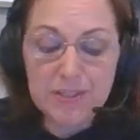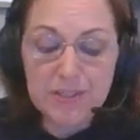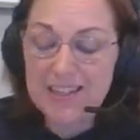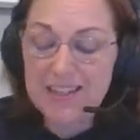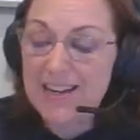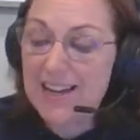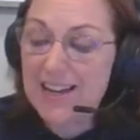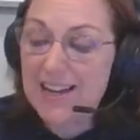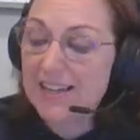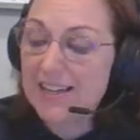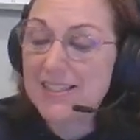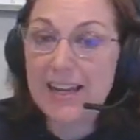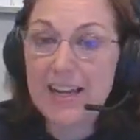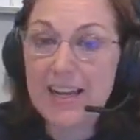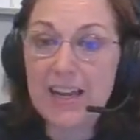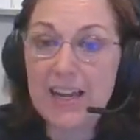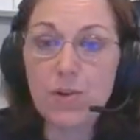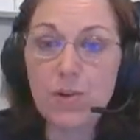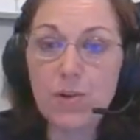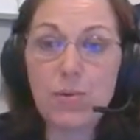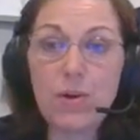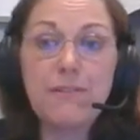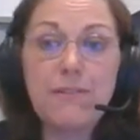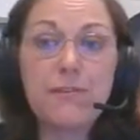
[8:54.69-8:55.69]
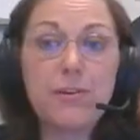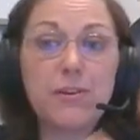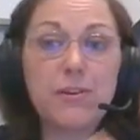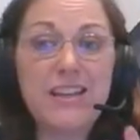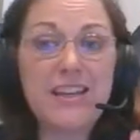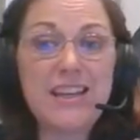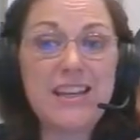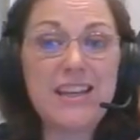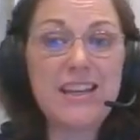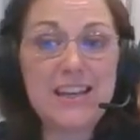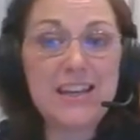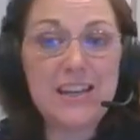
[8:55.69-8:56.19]
the next thing I graph are
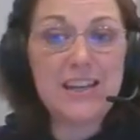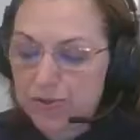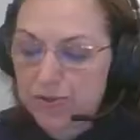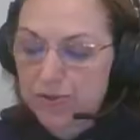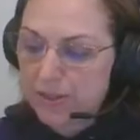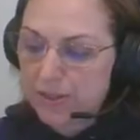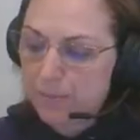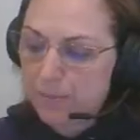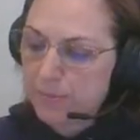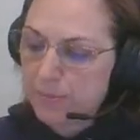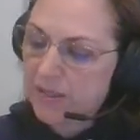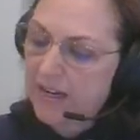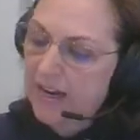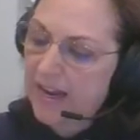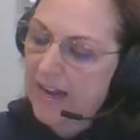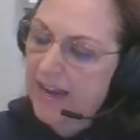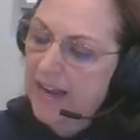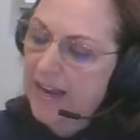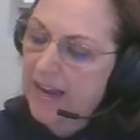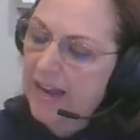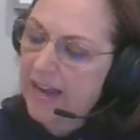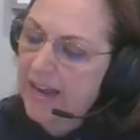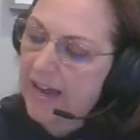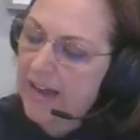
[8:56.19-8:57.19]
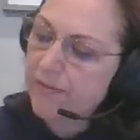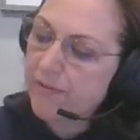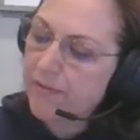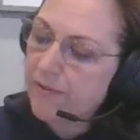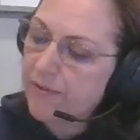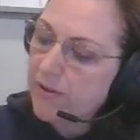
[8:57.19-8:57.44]
the intercepts that I have.